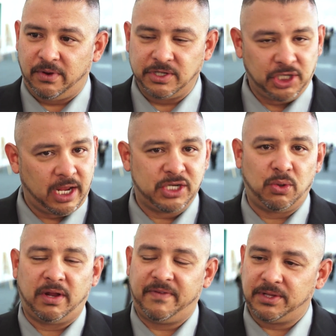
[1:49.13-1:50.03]
On July
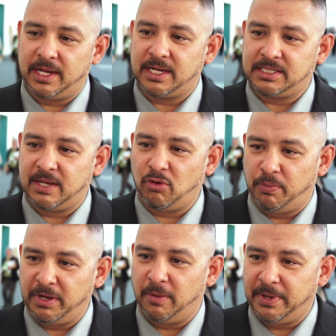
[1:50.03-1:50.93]
25th, like I said, we'll
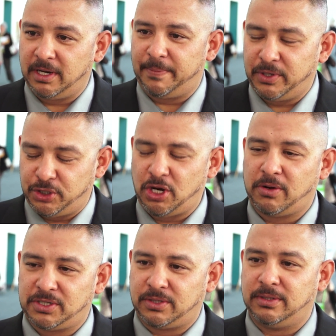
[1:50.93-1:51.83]
be opening up a new
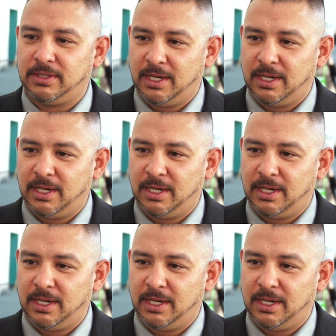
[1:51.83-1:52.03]
charter school.